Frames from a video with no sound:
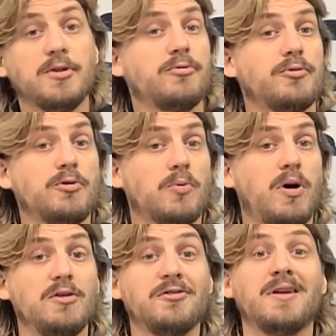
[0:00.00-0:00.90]
through your
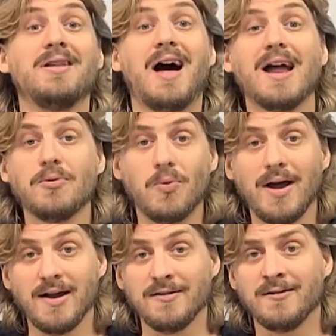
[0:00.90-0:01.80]
walls in a lot of
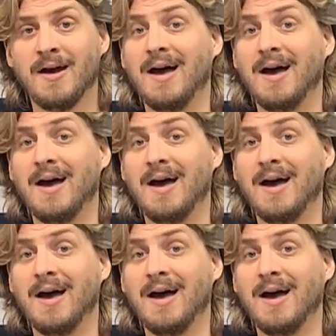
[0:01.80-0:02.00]
ways.